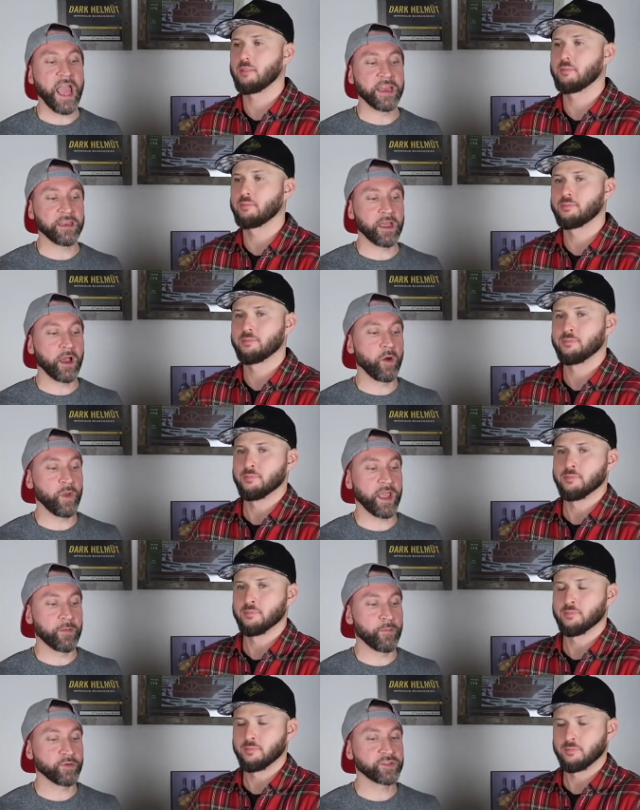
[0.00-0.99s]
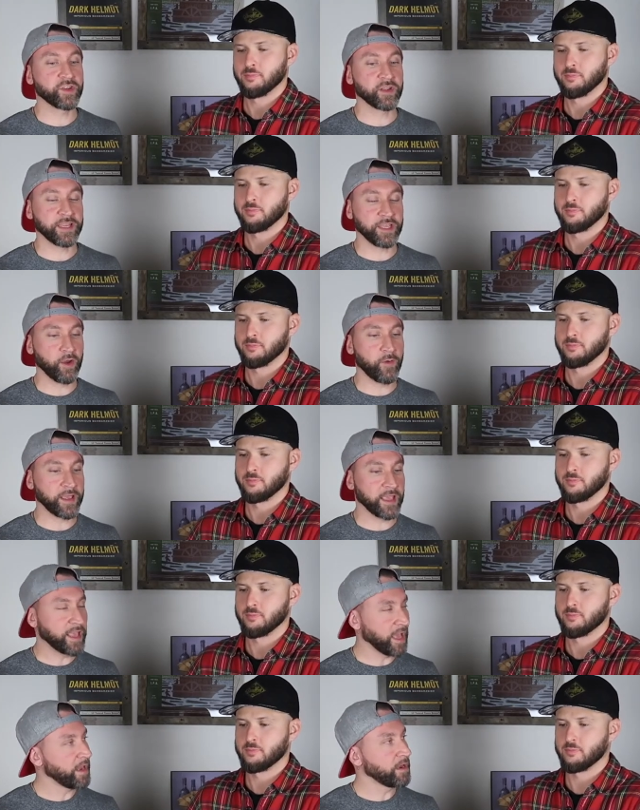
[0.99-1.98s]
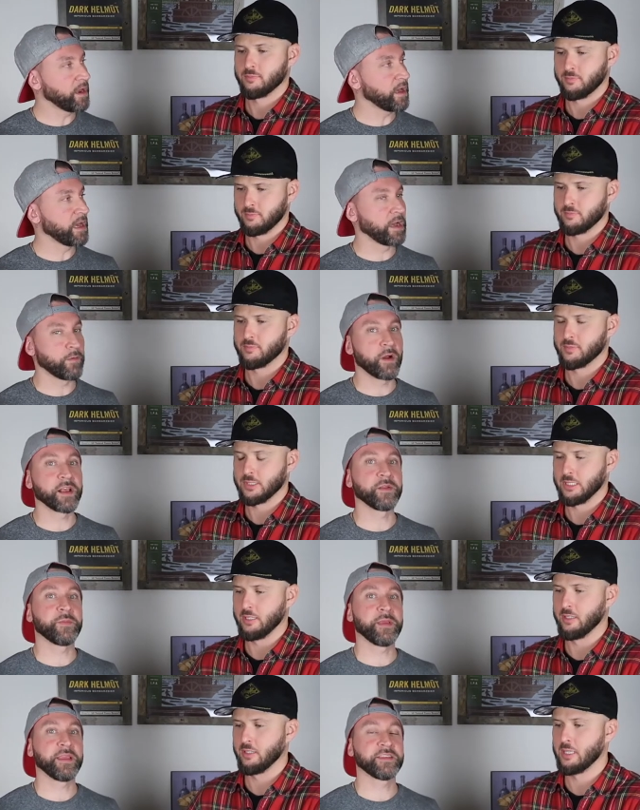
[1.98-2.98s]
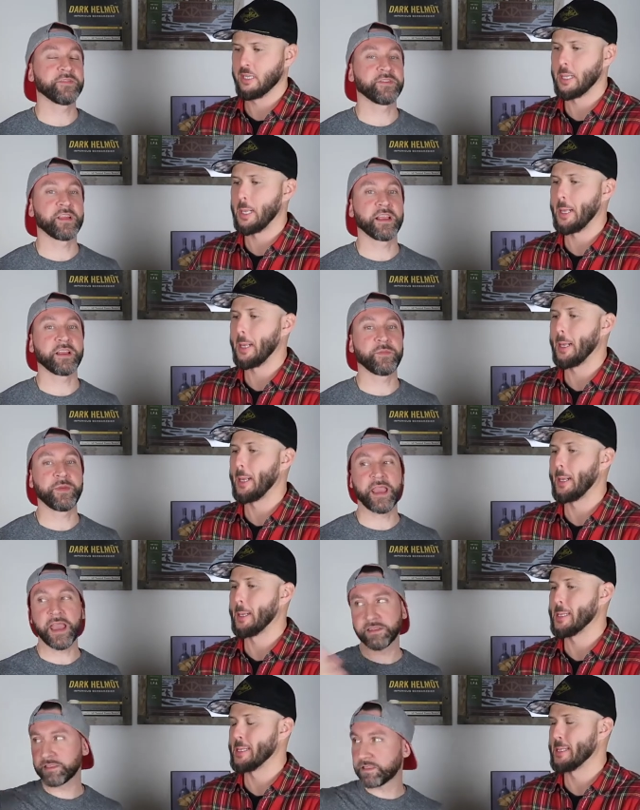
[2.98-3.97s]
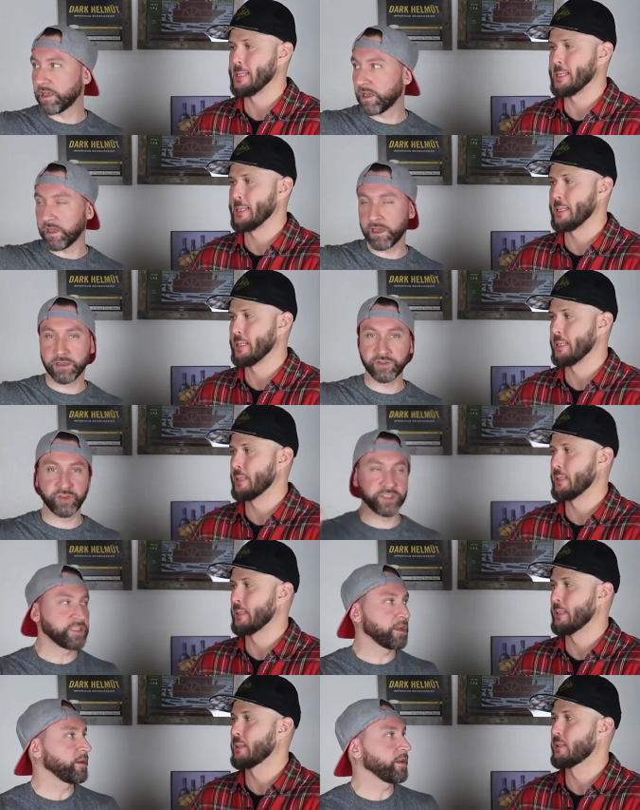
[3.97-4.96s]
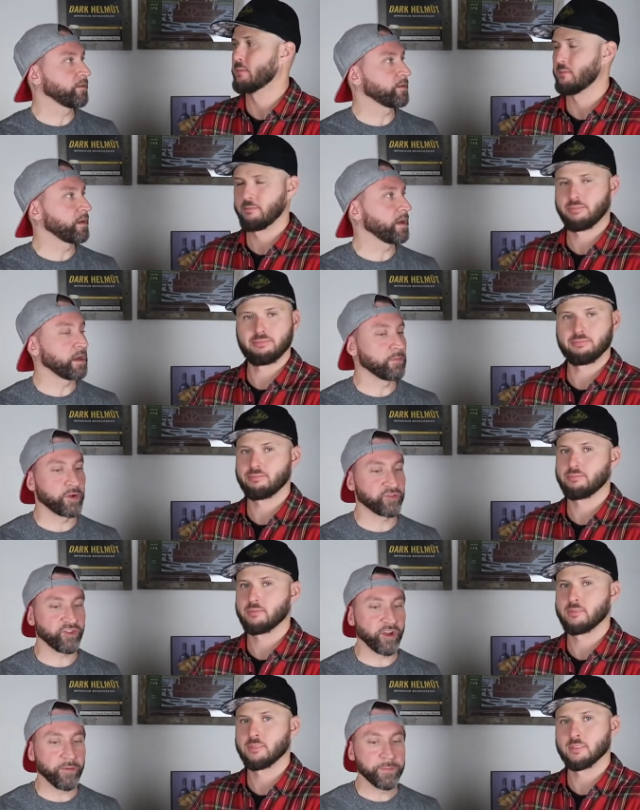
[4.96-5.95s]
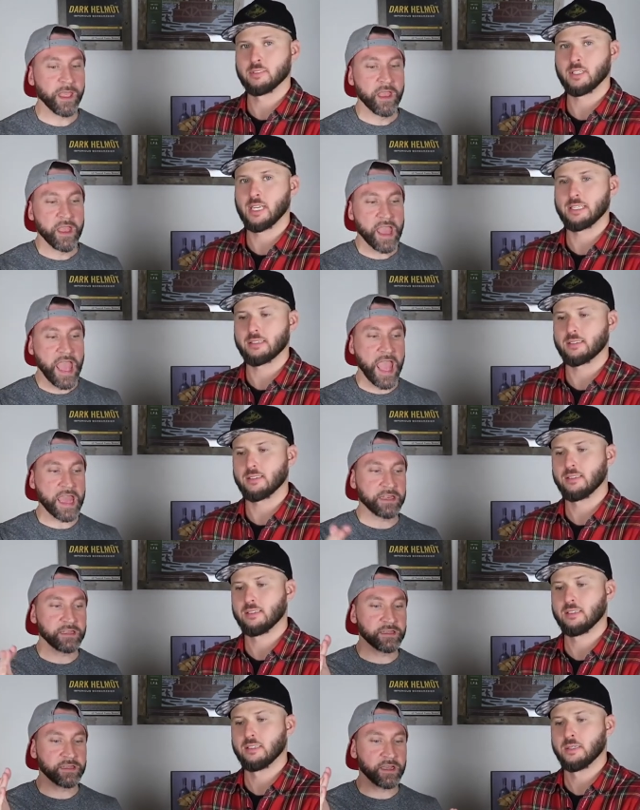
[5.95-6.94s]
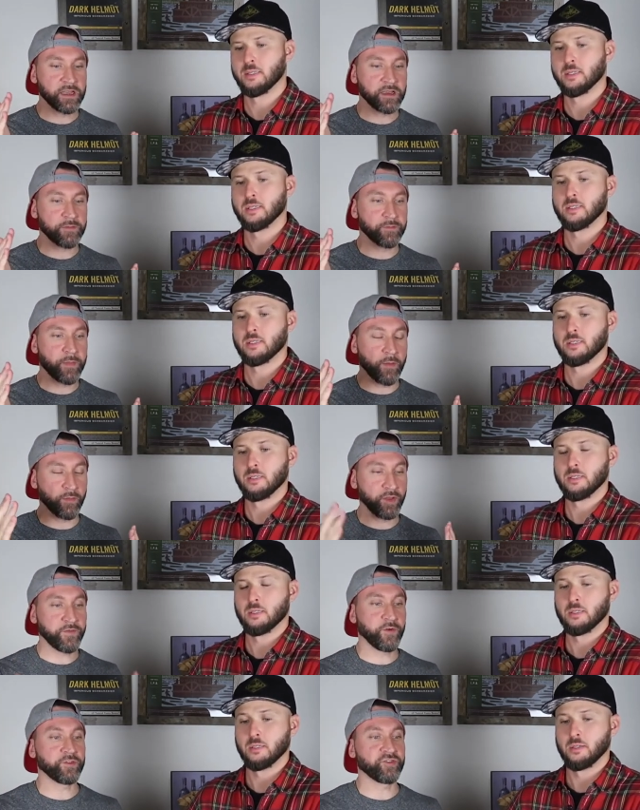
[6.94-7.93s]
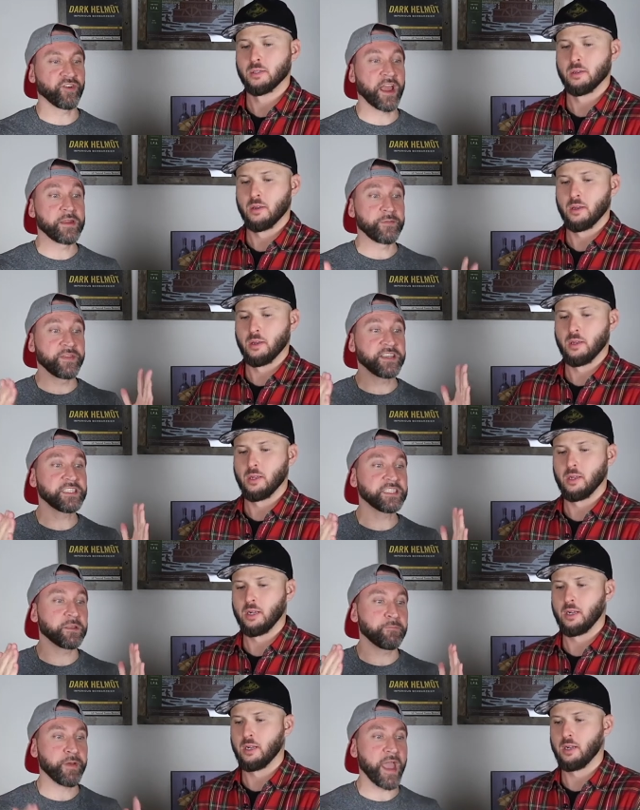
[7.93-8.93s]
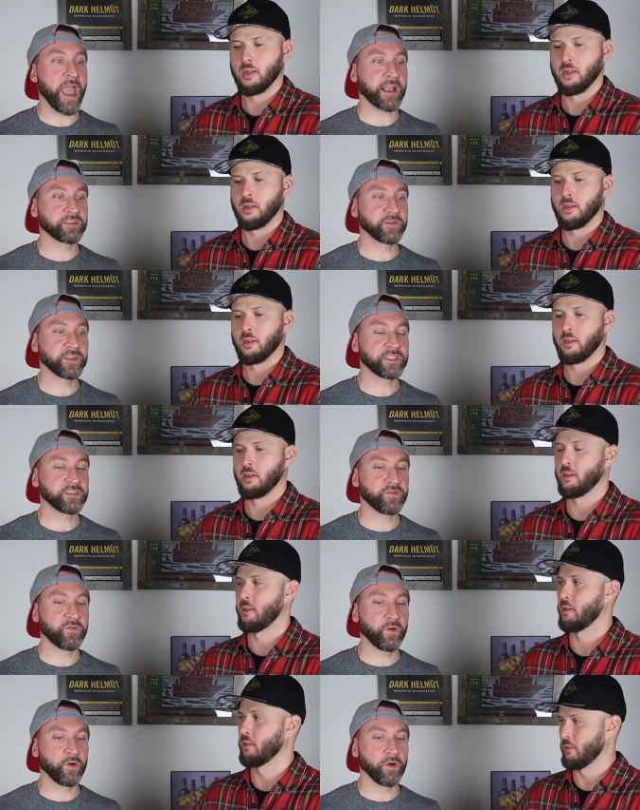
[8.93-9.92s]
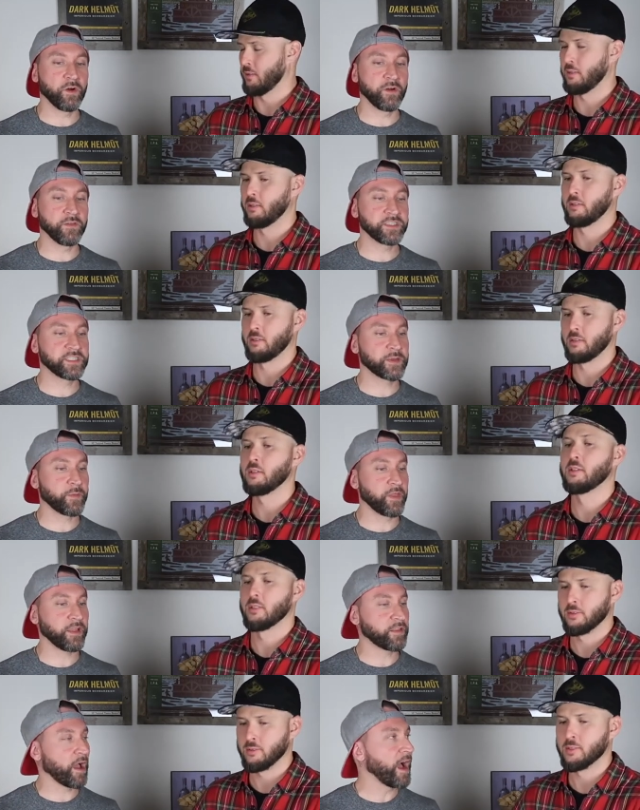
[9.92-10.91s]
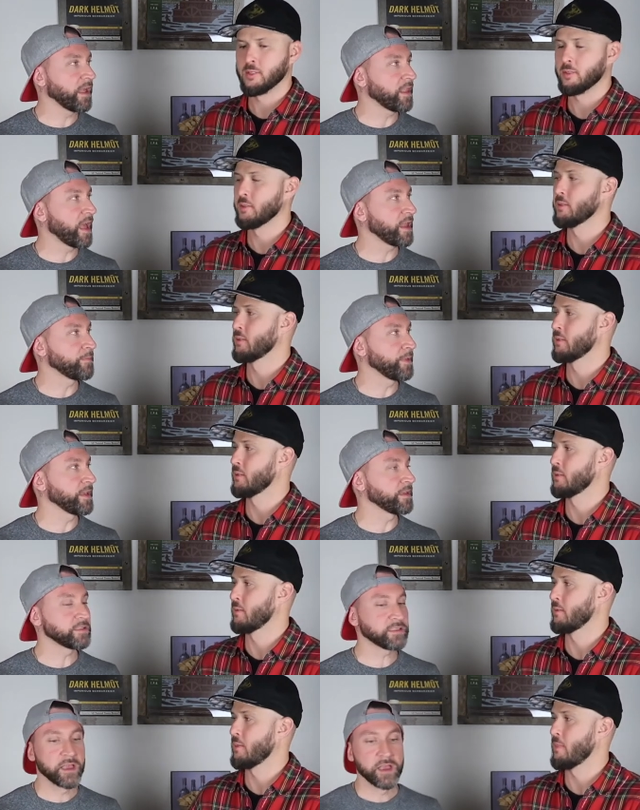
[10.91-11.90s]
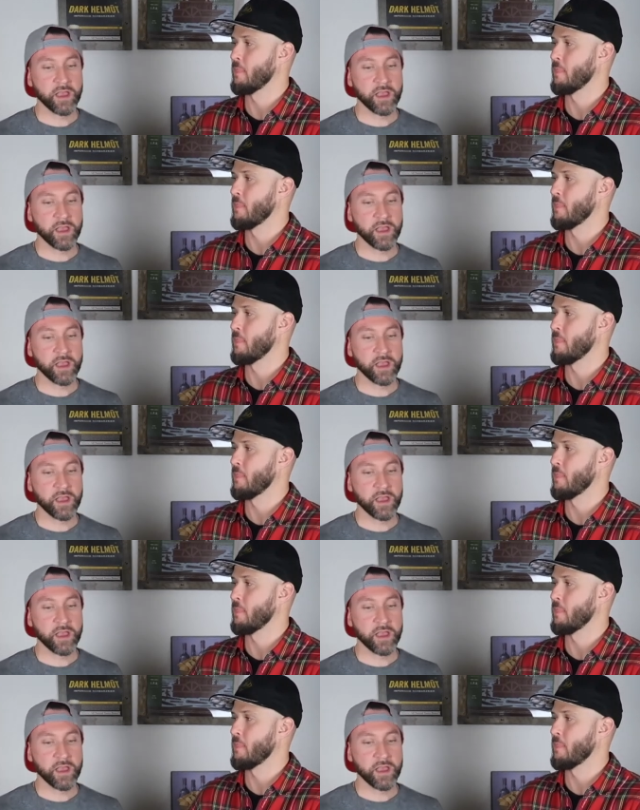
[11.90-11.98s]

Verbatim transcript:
Speaker 1: And we are most certainly going again. Tiff and I are going to be at Judiciol here in Montreal. Nice. And I'm looking forward to trying them. But this is the pack. So this is some of like the highlight beers.